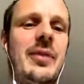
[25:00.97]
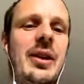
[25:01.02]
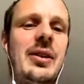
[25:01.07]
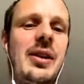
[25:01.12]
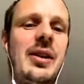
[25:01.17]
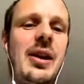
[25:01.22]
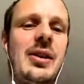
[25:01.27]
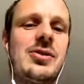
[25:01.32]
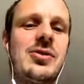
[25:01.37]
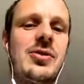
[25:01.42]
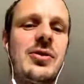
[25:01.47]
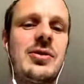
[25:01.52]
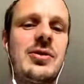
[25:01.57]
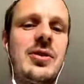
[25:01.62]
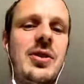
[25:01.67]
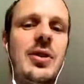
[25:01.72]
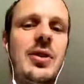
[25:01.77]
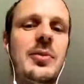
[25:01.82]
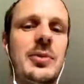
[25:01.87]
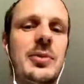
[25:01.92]
It's
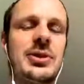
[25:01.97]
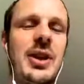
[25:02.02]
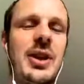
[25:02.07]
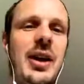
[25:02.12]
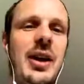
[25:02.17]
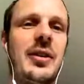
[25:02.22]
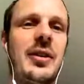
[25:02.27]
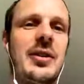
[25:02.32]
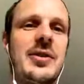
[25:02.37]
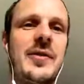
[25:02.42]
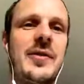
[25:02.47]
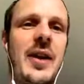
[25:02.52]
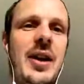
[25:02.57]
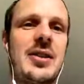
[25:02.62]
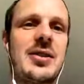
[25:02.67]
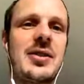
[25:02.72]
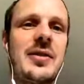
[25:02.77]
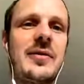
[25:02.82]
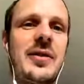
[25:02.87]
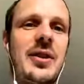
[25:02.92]
just too much egg on his
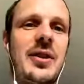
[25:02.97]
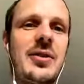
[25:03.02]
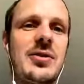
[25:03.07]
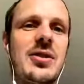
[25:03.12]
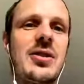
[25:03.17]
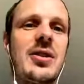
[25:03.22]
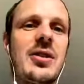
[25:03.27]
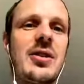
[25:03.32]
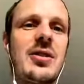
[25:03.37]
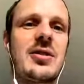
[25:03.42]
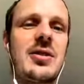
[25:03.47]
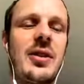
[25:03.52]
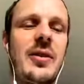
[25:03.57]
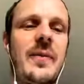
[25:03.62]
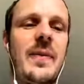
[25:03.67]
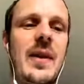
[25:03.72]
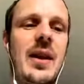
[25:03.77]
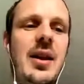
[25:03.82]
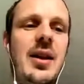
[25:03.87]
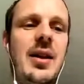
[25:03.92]
face if he doesn't.
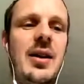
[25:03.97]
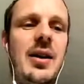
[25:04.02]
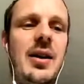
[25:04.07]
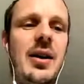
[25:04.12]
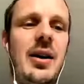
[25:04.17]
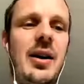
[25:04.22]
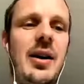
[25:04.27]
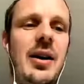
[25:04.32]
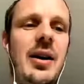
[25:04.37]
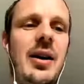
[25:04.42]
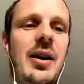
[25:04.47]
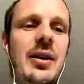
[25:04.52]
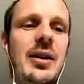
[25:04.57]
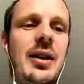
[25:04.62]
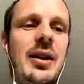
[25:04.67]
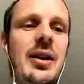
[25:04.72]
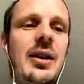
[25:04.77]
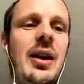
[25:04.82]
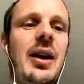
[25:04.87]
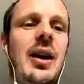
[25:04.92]
So I
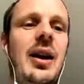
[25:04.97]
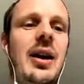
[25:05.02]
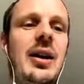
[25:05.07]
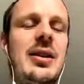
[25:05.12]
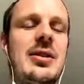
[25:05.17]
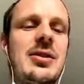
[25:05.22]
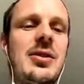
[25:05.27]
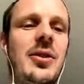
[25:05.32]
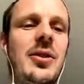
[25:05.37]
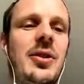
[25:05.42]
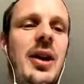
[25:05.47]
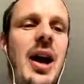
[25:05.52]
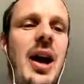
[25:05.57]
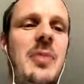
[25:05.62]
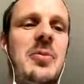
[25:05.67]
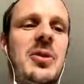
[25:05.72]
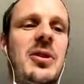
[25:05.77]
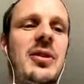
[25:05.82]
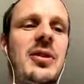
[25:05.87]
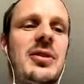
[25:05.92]
think it is going to
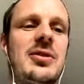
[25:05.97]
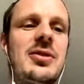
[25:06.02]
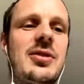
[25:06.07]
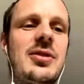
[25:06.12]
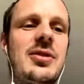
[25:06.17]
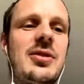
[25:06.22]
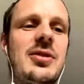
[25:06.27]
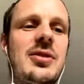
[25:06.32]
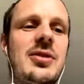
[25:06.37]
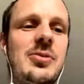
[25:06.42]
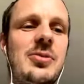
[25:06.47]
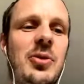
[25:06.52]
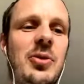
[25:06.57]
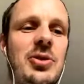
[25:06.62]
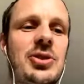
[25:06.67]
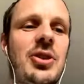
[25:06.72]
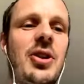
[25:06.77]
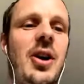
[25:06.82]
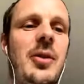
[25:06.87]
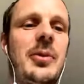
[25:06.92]
happen. It's just
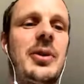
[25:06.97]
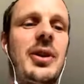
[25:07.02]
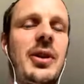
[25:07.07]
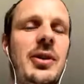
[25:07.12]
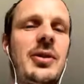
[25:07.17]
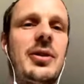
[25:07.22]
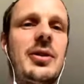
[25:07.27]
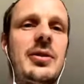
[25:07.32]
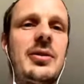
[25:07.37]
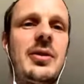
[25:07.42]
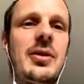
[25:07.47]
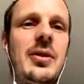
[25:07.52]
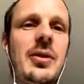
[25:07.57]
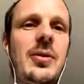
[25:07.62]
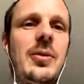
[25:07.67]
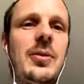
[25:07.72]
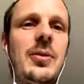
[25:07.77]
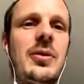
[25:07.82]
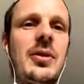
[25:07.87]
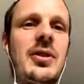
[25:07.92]
Borussia Dortmund are going to
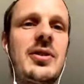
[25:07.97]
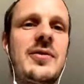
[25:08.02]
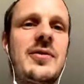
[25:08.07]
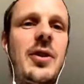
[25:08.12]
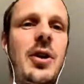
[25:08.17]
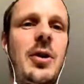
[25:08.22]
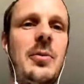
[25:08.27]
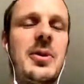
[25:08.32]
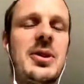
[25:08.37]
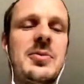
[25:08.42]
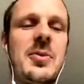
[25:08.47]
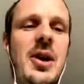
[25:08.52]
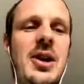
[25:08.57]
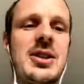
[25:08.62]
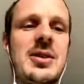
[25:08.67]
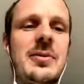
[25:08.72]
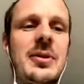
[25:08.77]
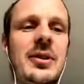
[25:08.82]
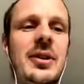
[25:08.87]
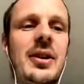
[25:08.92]
hold as firm as
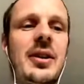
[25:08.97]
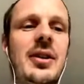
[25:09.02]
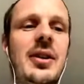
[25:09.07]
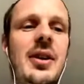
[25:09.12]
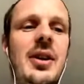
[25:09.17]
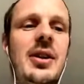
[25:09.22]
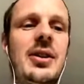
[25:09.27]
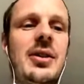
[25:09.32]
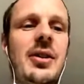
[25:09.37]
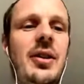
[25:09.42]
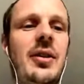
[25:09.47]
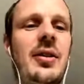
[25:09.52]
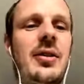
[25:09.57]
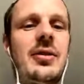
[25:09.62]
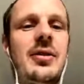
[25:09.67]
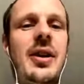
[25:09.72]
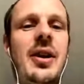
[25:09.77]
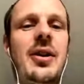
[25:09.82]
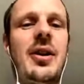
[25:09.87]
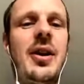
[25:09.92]
possible, and
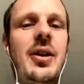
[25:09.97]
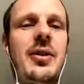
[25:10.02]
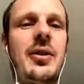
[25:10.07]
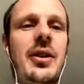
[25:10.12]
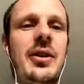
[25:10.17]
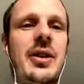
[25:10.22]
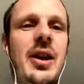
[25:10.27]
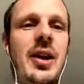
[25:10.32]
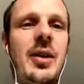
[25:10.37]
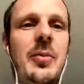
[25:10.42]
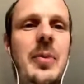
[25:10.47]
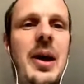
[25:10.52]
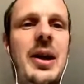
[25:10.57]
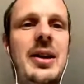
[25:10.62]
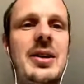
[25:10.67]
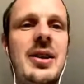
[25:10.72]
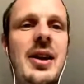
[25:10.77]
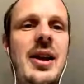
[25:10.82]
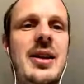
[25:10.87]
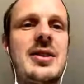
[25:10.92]
they're not going to take a
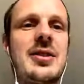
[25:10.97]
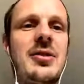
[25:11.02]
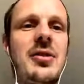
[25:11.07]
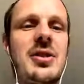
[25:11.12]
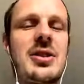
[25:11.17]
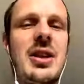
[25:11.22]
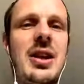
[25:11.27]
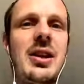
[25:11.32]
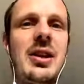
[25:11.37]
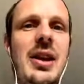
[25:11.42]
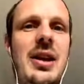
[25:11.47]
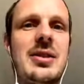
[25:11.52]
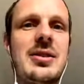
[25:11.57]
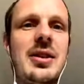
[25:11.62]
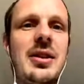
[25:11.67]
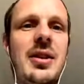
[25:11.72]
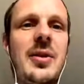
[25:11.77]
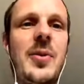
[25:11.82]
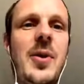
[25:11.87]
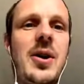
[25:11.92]
penny less or a cent
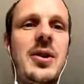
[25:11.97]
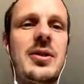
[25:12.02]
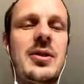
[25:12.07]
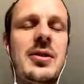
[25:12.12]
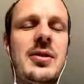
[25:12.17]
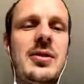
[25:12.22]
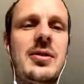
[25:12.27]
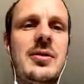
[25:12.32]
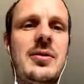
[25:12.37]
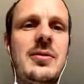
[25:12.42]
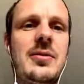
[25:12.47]
less than they want.